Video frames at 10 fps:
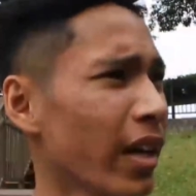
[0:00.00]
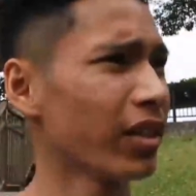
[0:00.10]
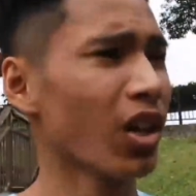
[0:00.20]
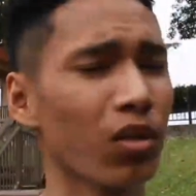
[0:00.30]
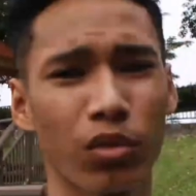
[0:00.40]

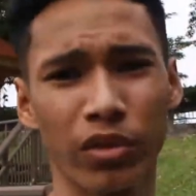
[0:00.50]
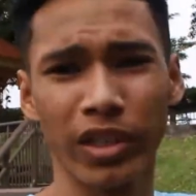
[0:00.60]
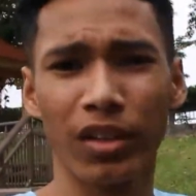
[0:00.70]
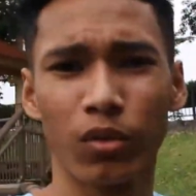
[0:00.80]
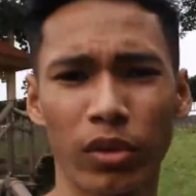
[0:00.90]
Actually, I want to
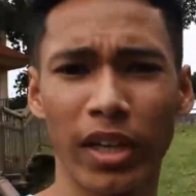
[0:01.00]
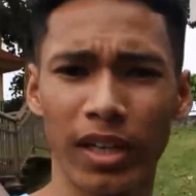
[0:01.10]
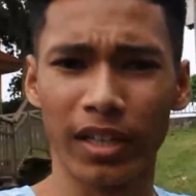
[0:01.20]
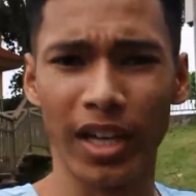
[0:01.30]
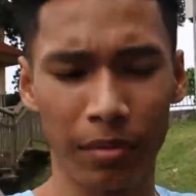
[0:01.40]
stay to
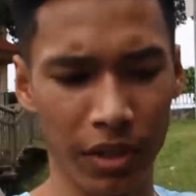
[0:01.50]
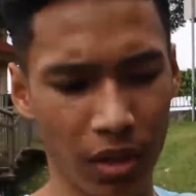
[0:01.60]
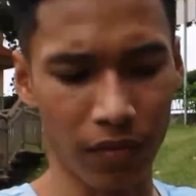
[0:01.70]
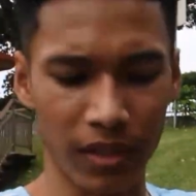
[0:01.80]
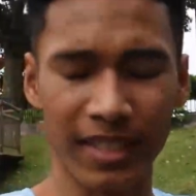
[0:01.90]
take a
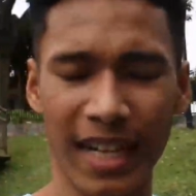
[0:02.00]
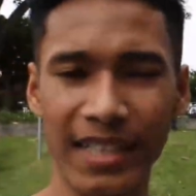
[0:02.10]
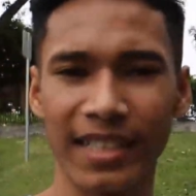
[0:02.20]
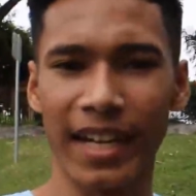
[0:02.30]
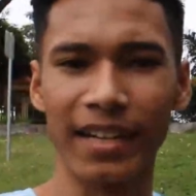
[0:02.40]
capture of a
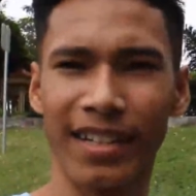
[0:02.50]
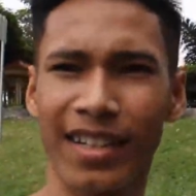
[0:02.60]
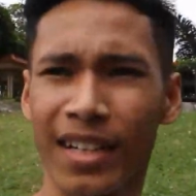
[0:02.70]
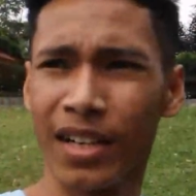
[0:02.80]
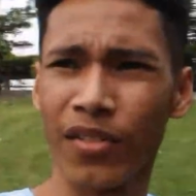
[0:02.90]
sunset
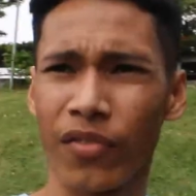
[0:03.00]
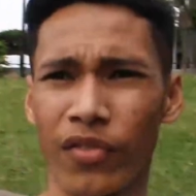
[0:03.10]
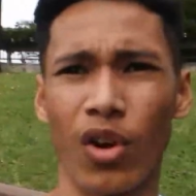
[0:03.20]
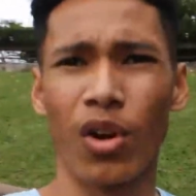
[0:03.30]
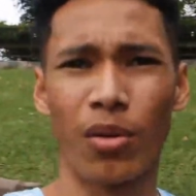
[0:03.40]

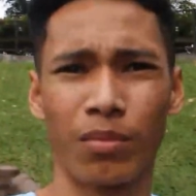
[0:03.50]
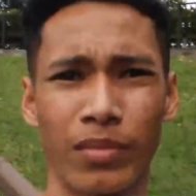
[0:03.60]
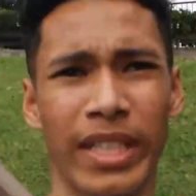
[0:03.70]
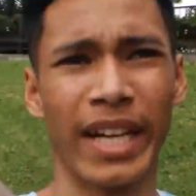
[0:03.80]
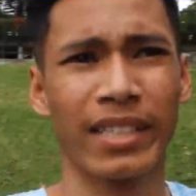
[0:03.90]
from
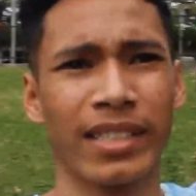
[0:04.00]
that